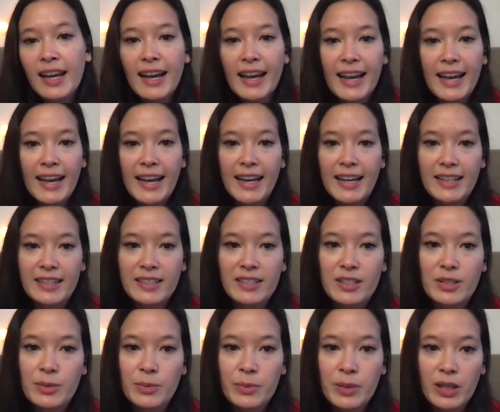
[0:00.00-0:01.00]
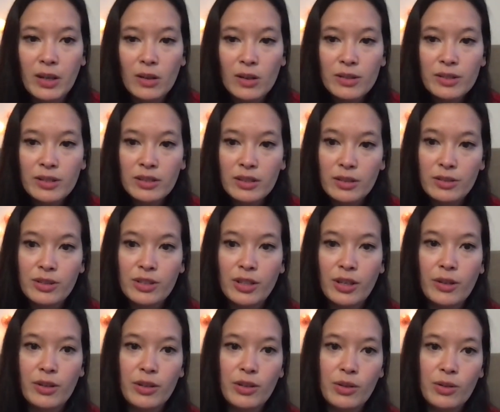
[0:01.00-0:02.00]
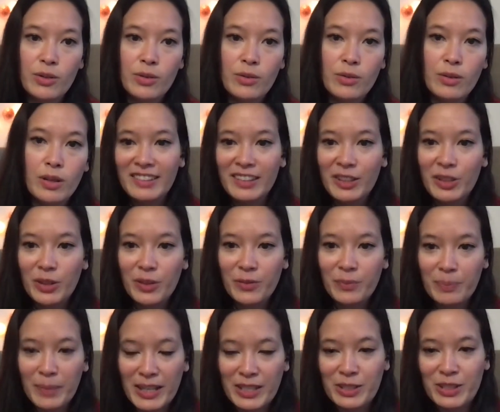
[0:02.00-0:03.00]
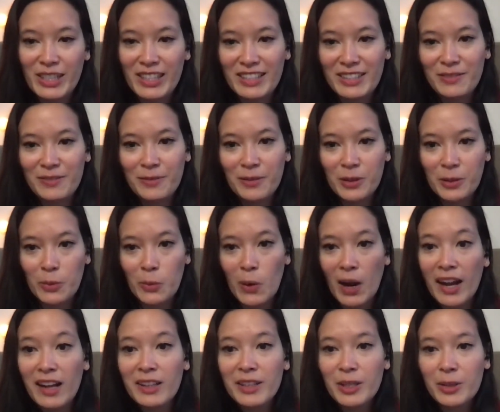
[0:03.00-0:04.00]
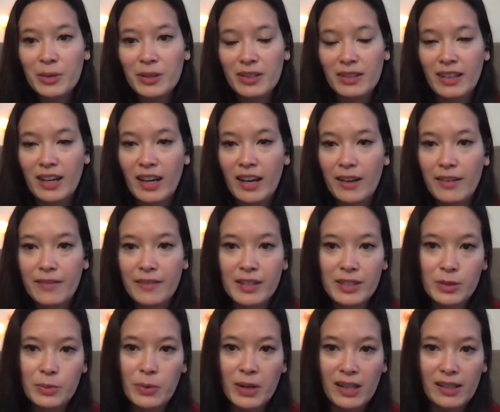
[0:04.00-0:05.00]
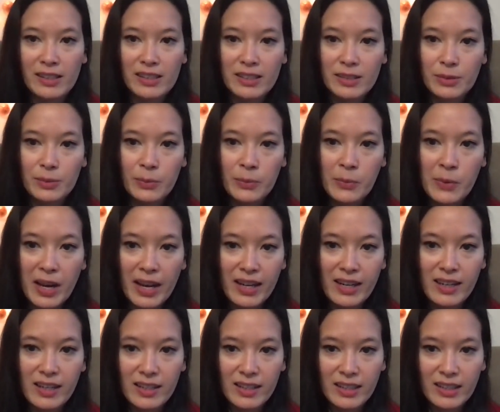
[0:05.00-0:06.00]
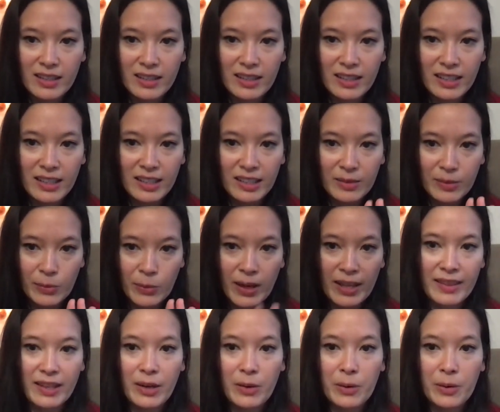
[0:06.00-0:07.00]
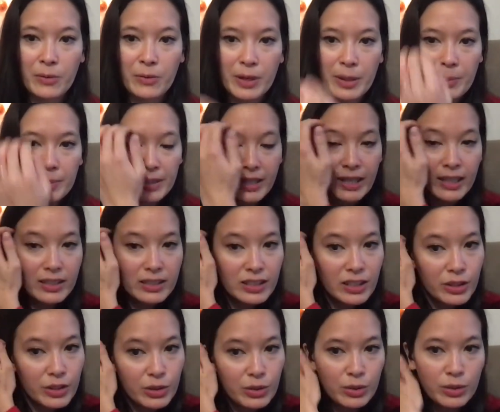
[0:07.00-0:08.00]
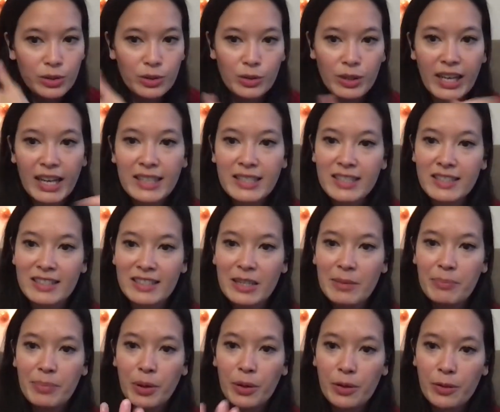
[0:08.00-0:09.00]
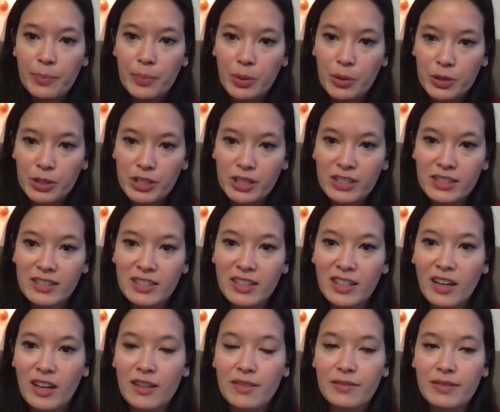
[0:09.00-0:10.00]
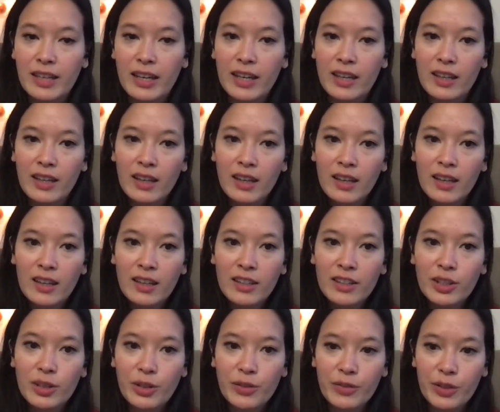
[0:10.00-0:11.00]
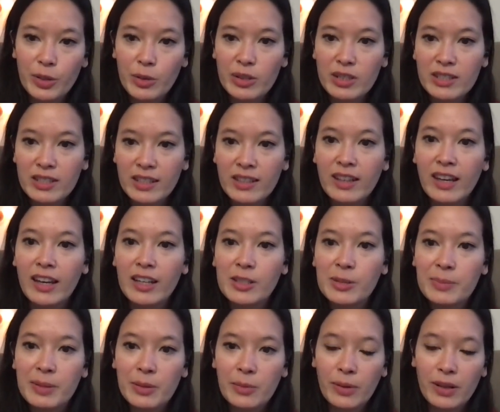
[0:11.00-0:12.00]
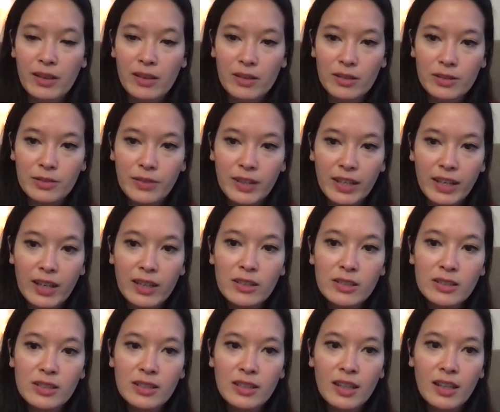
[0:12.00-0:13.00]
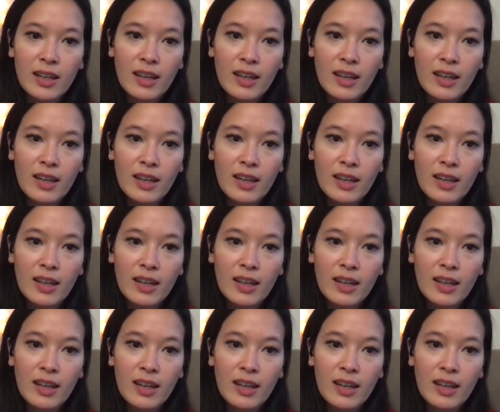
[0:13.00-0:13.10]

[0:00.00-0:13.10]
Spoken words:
And we also show you your metrics for while you were live as well as when they were replayed. So you get to see both portions of like your viewers' engagement with those videos